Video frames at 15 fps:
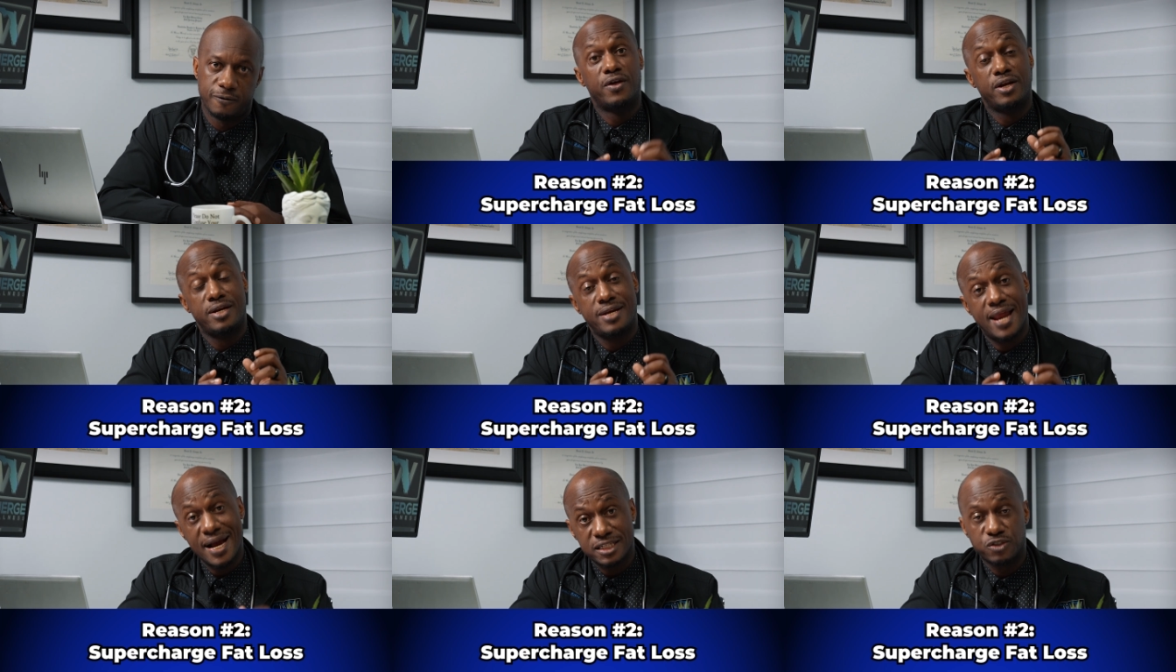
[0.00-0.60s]
The
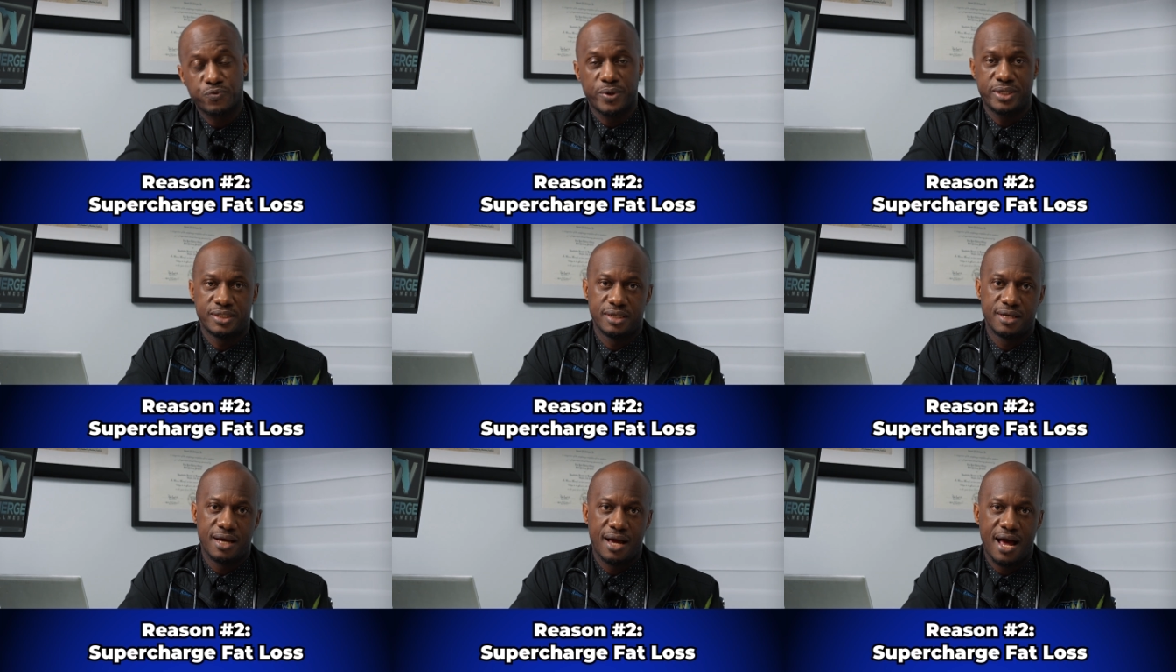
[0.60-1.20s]
next
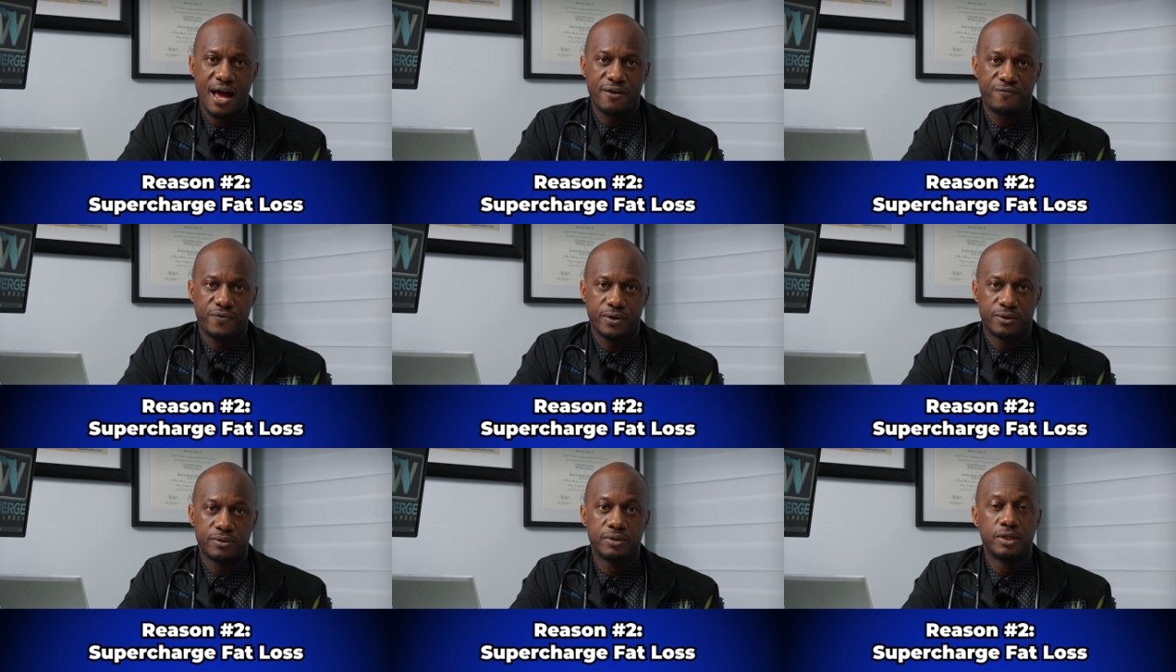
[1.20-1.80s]
reason I
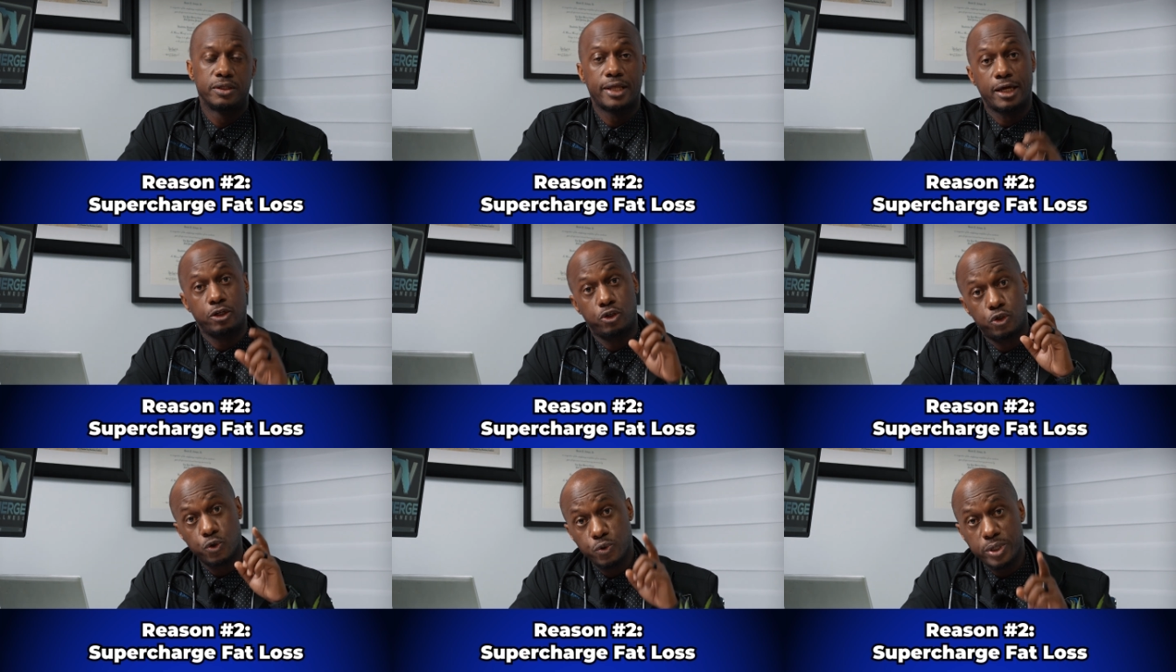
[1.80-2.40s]
feel that
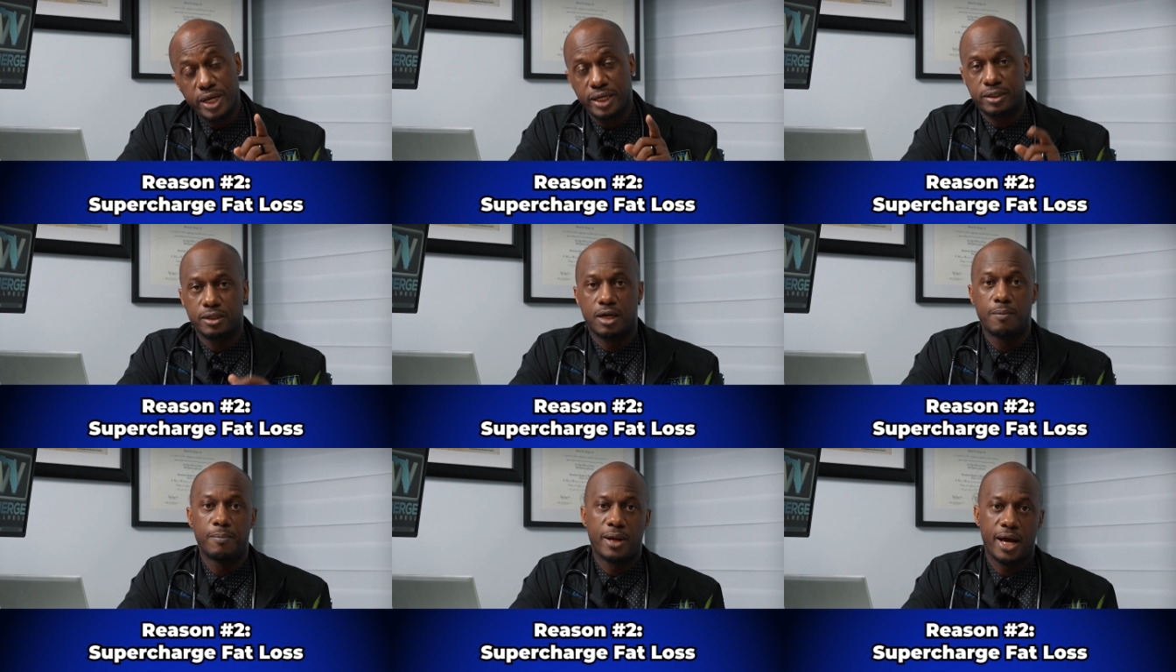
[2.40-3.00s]
you need to
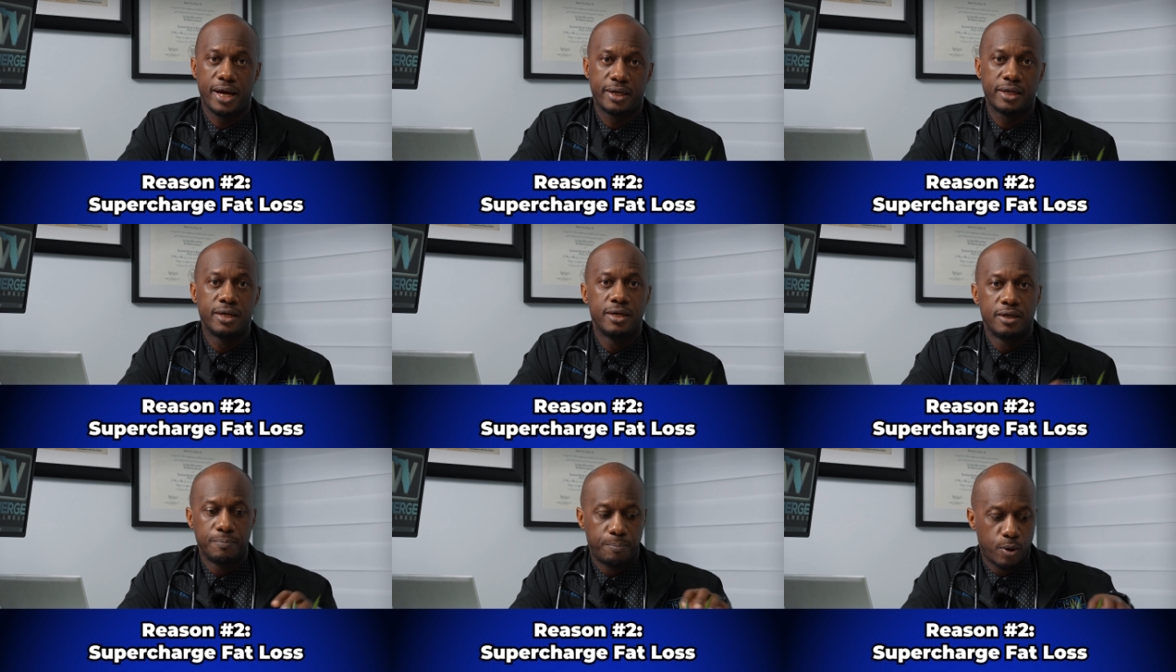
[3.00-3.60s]
combine
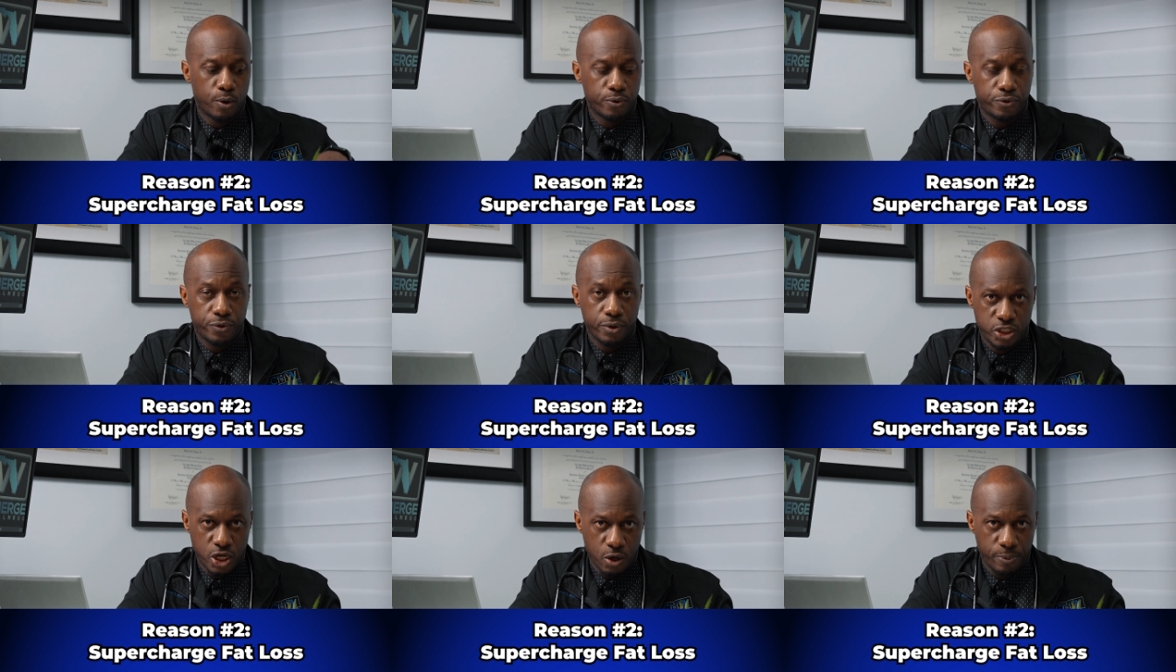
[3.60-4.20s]
both
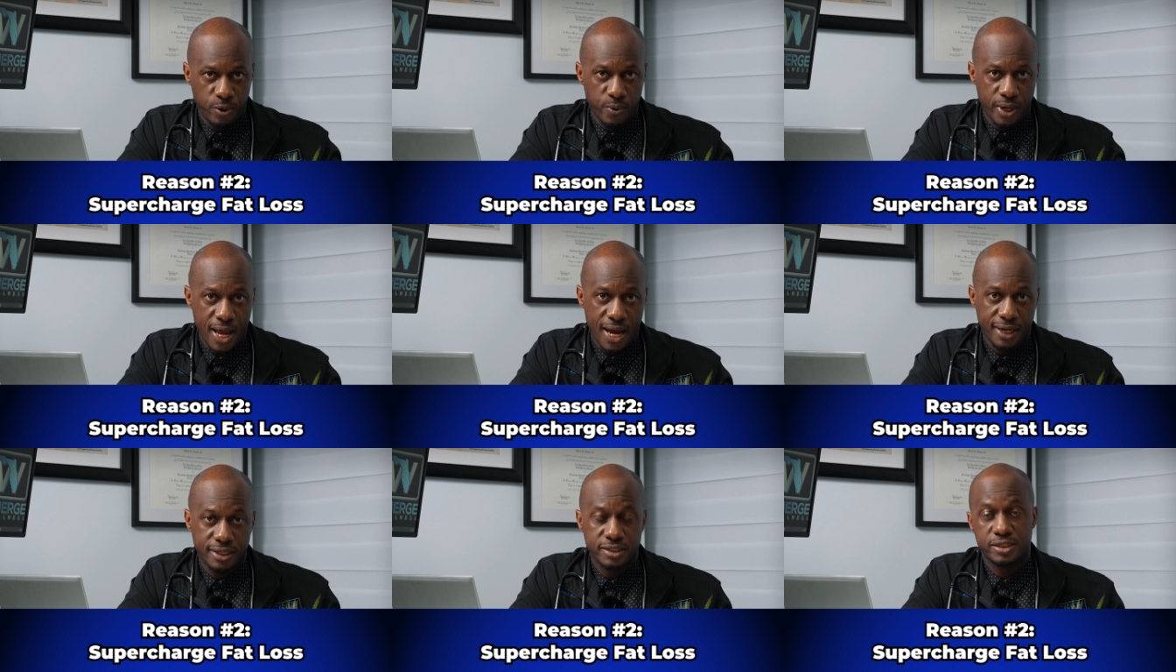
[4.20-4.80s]
G L P one
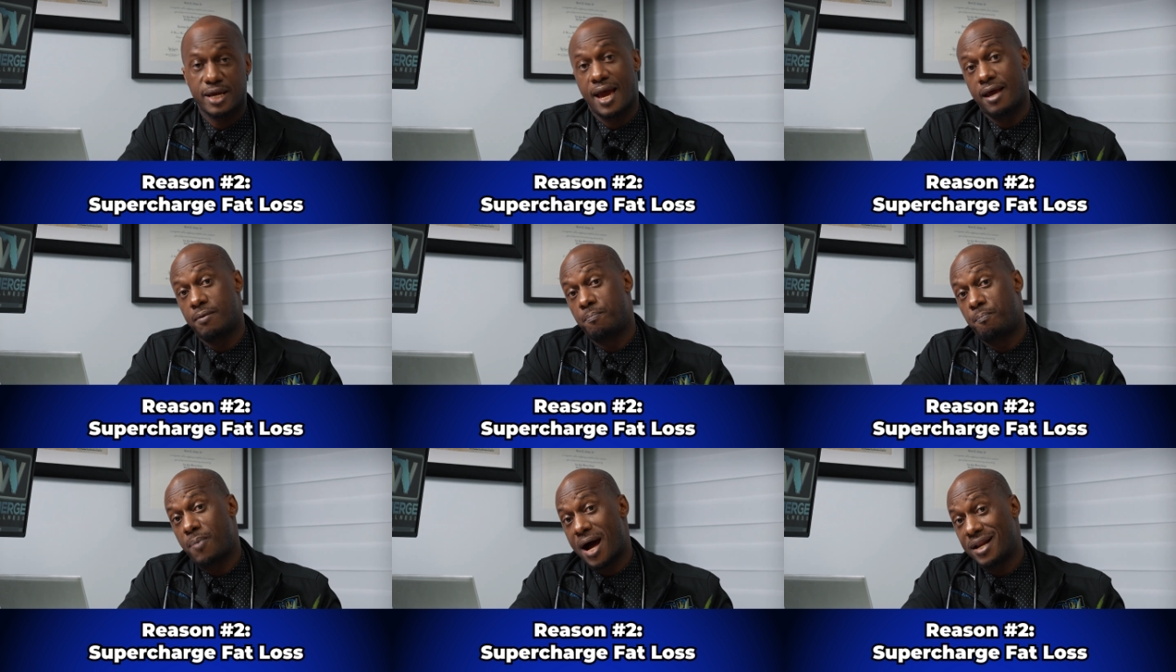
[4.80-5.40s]
agonists and
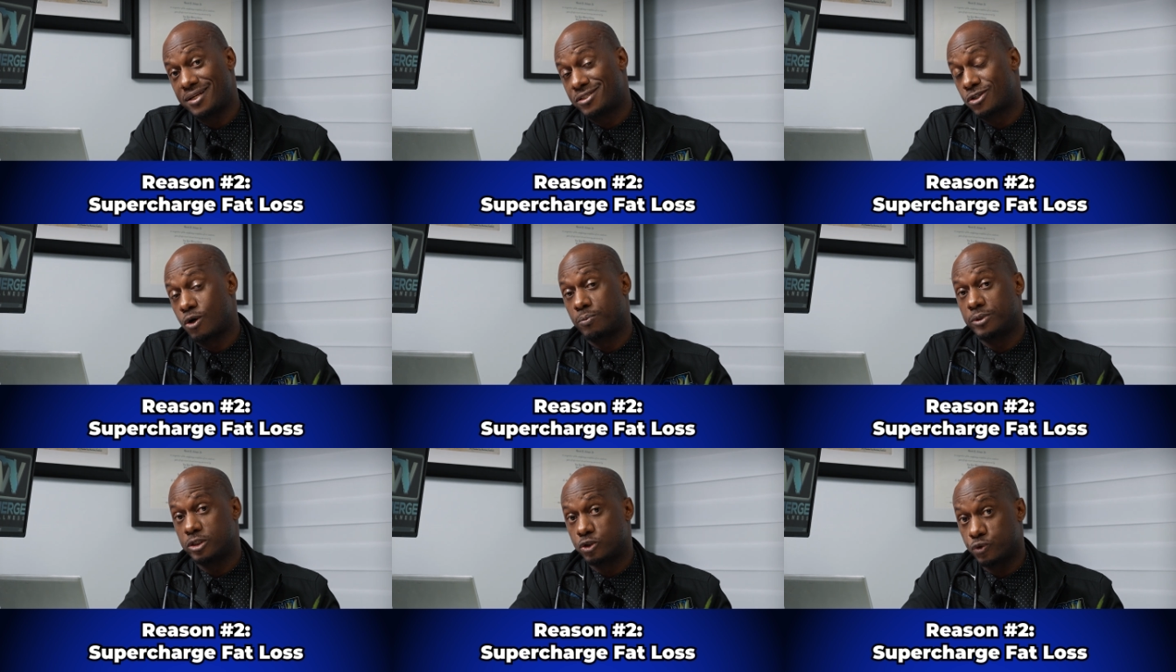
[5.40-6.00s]
body
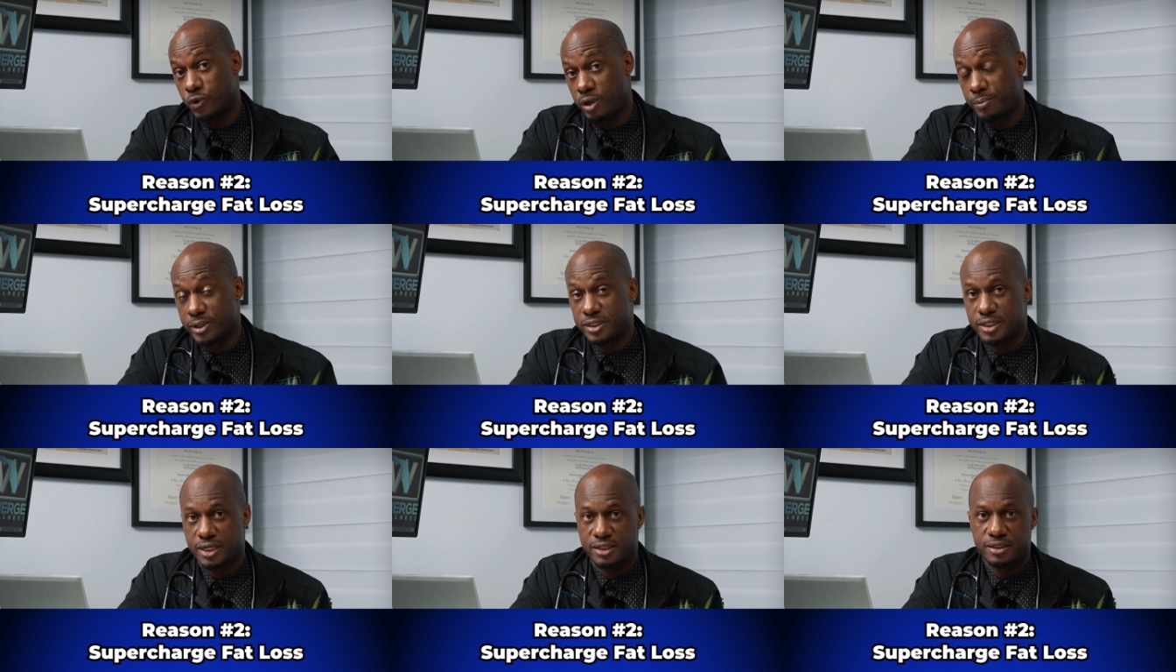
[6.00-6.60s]
sculpting
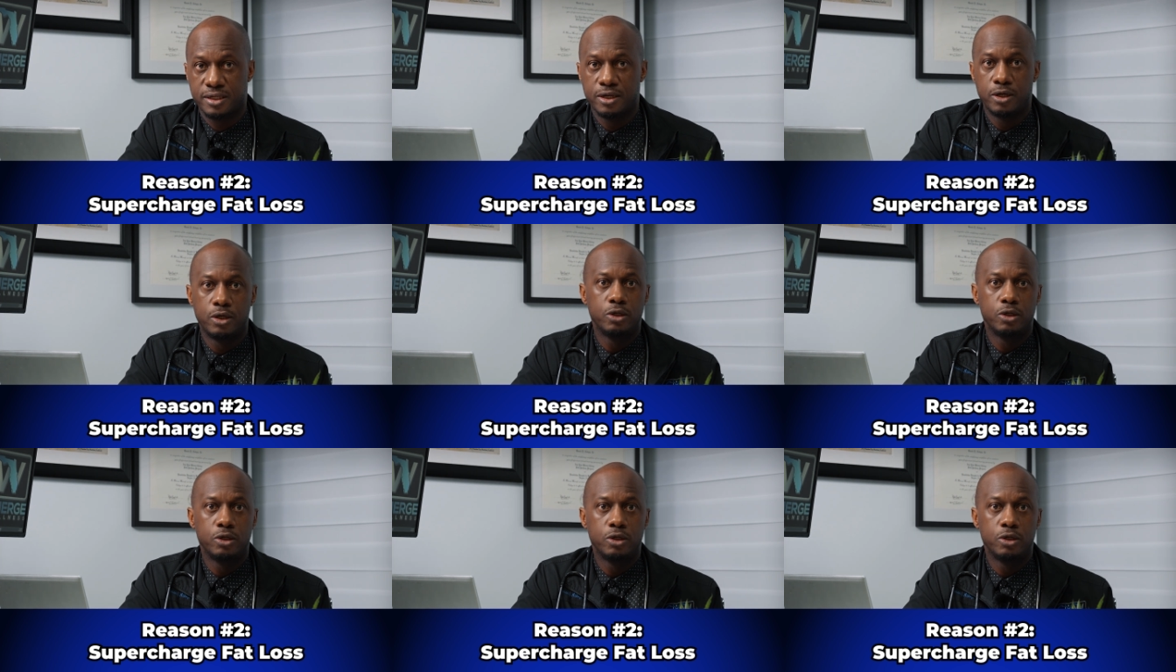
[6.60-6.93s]
treatments is